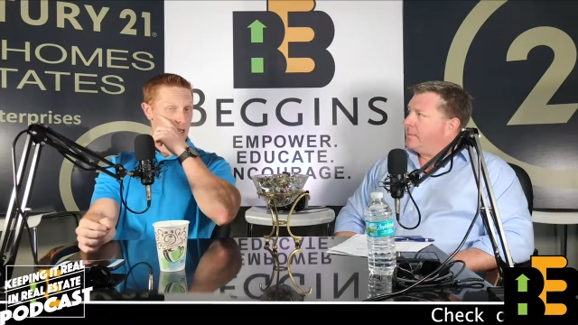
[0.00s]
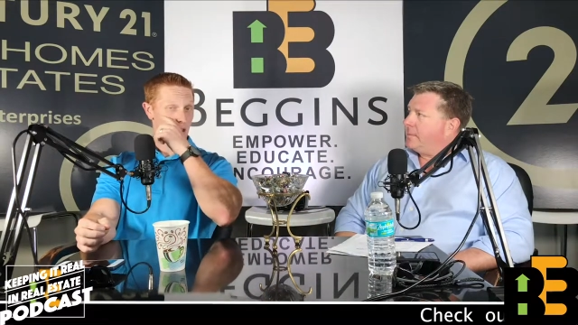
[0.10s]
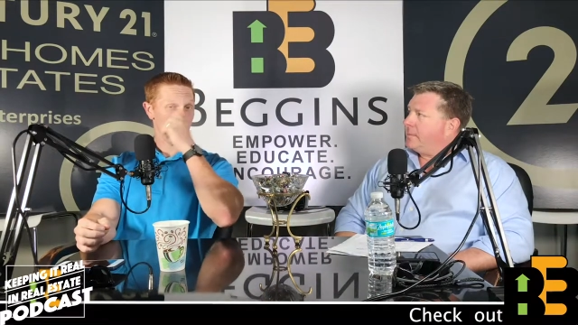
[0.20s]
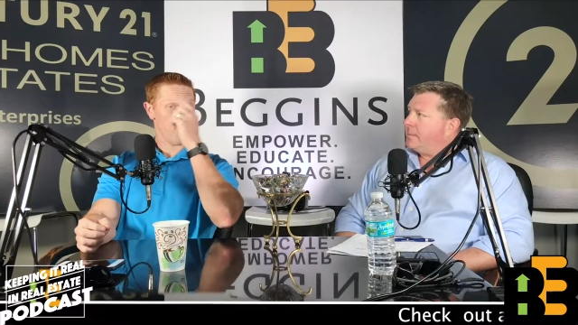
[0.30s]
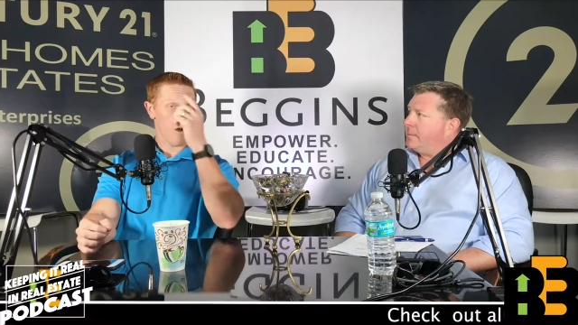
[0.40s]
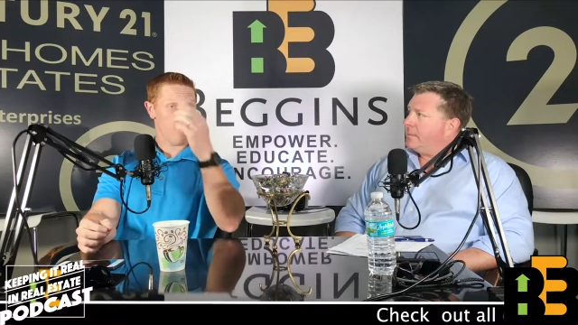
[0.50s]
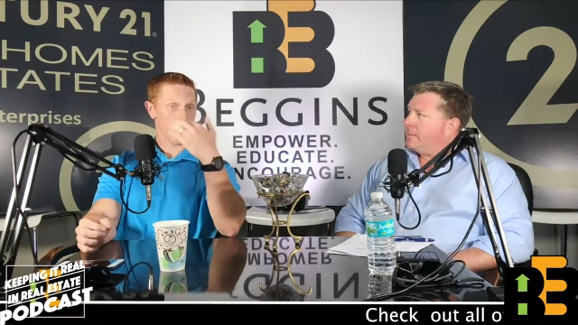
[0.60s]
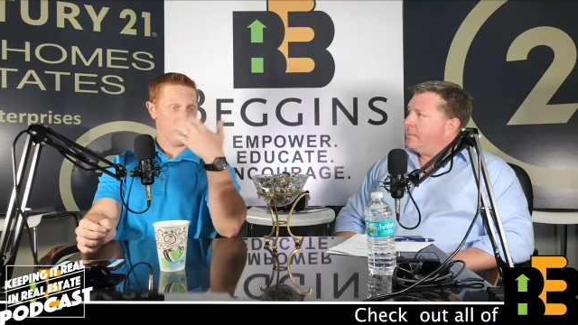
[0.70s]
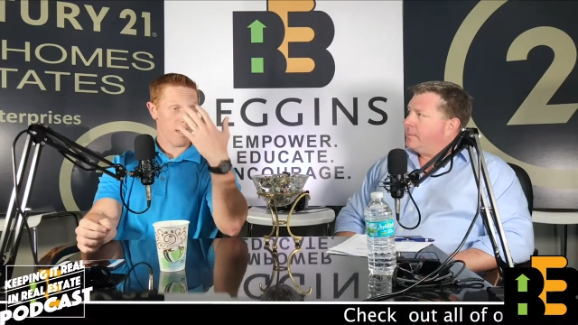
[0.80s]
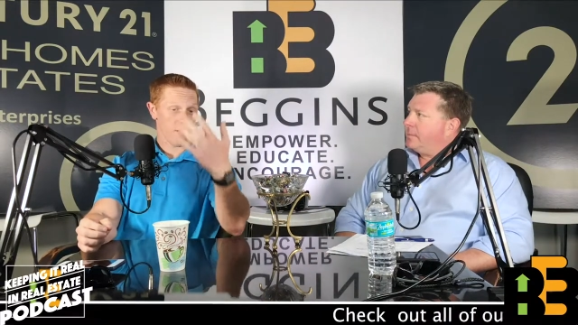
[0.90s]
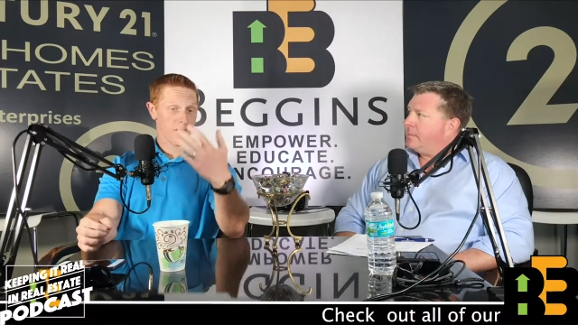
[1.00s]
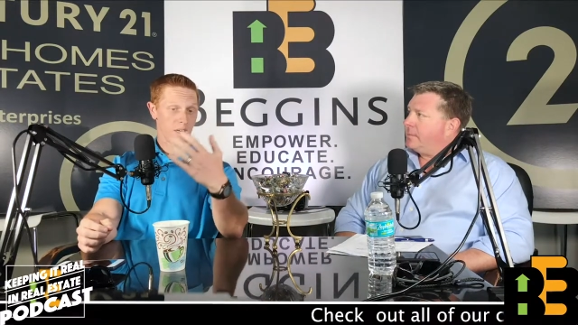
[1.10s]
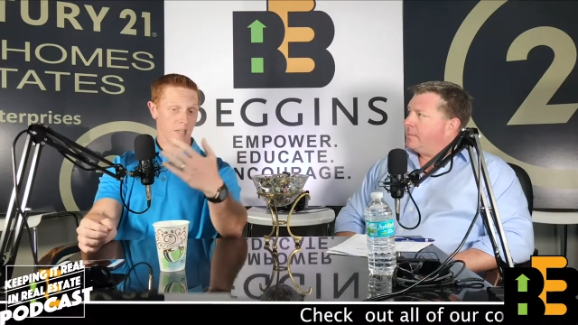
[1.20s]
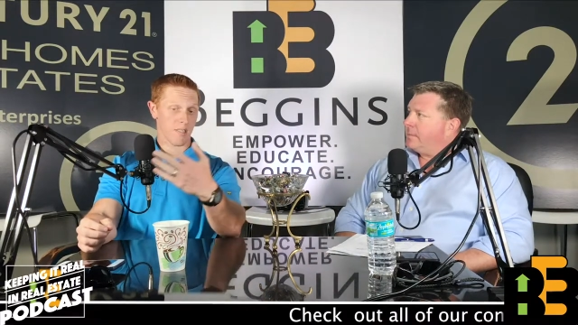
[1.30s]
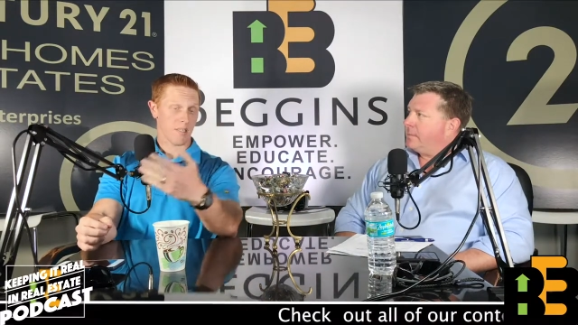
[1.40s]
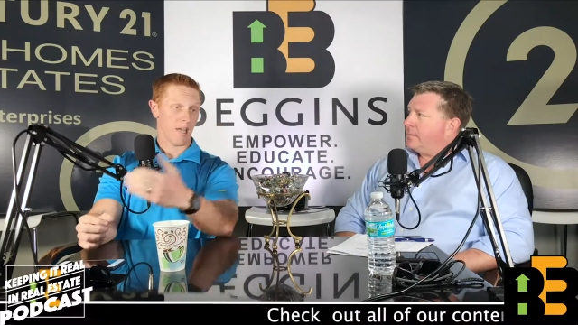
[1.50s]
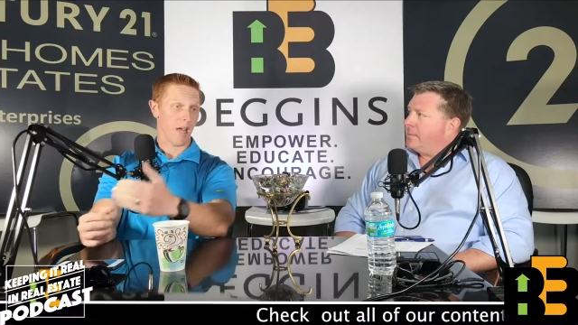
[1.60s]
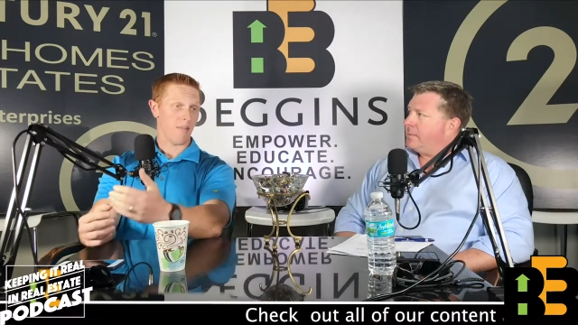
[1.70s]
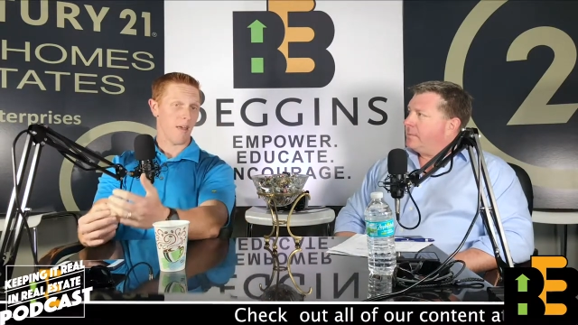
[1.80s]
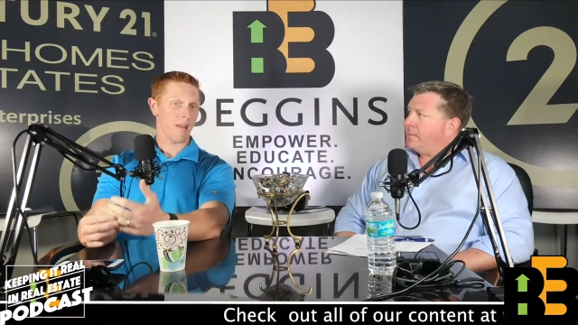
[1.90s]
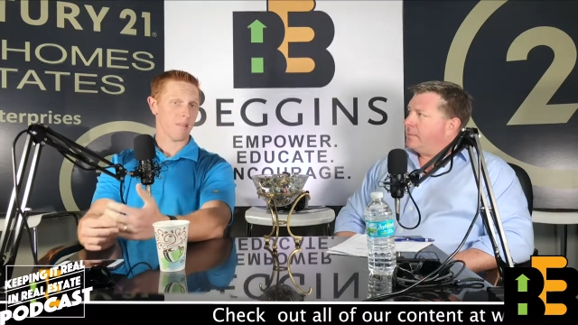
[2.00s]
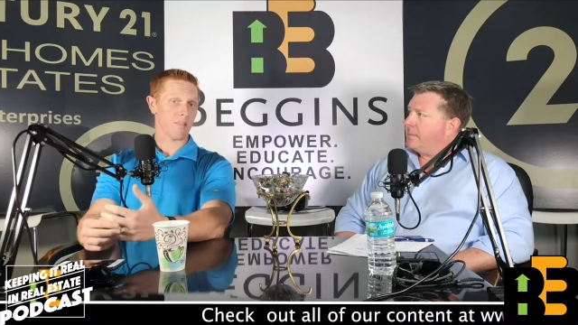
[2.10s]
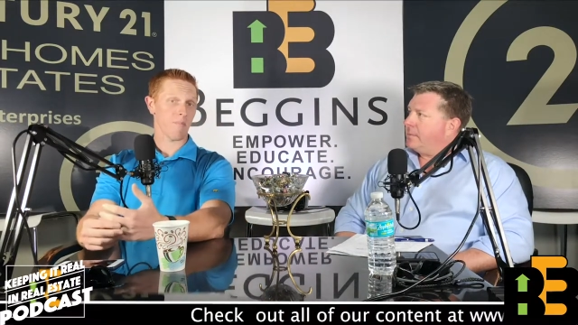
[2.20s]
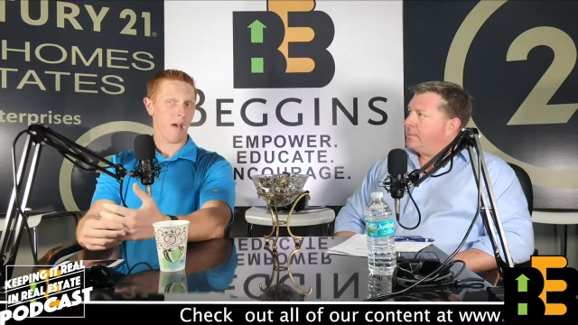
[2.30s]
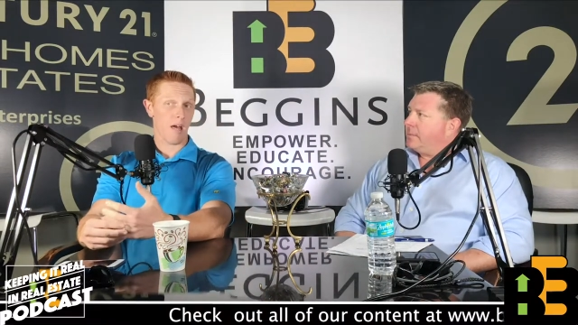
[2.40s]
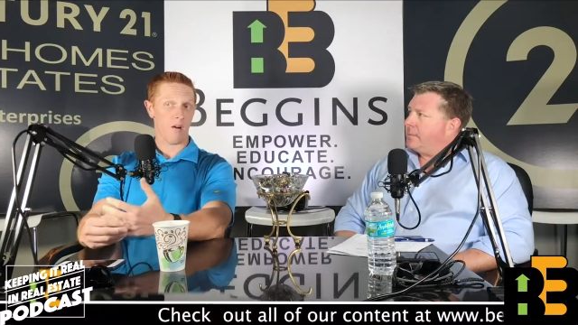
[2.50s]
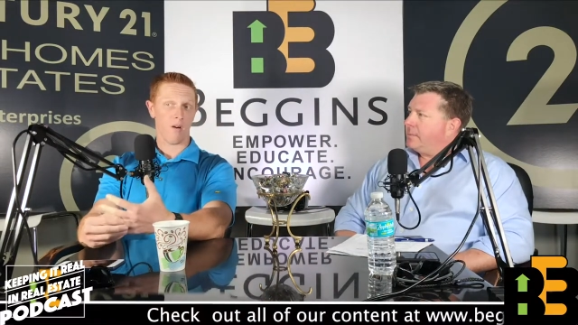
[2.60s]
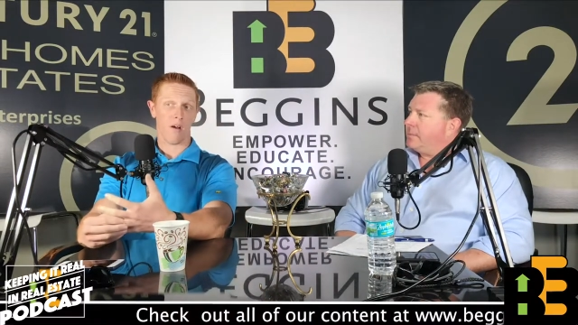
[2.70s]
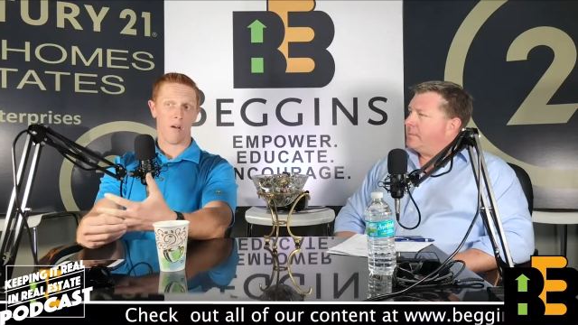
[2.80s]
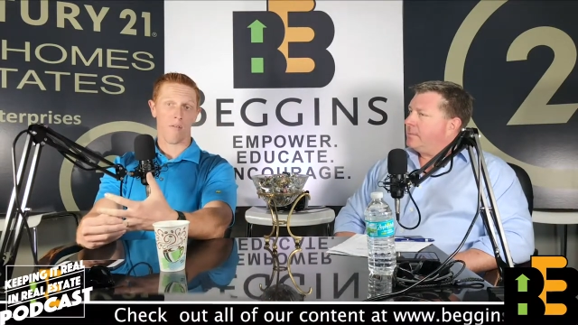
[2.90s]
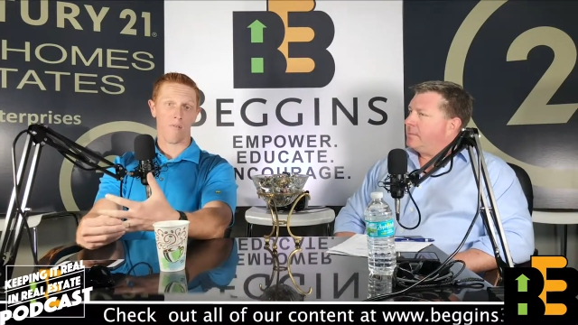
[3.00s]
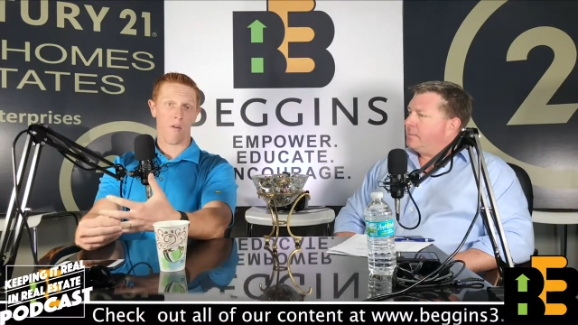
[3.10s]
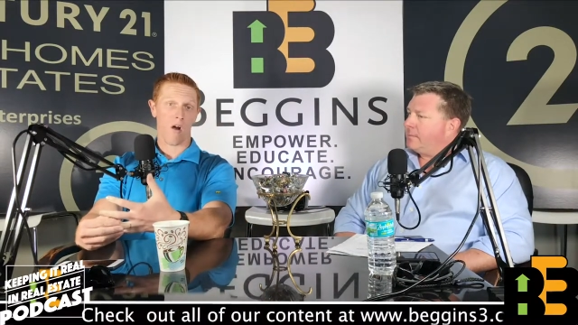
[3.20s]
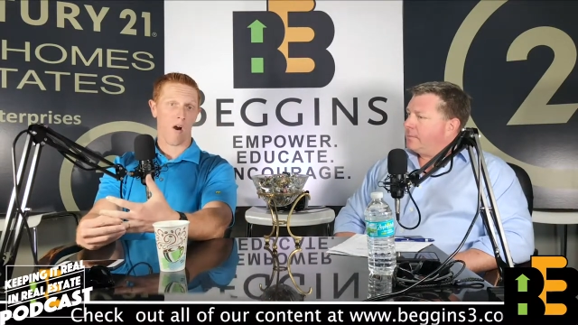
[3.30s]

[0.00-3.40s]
Speaker 1: you know that they exist, and then it's a matter of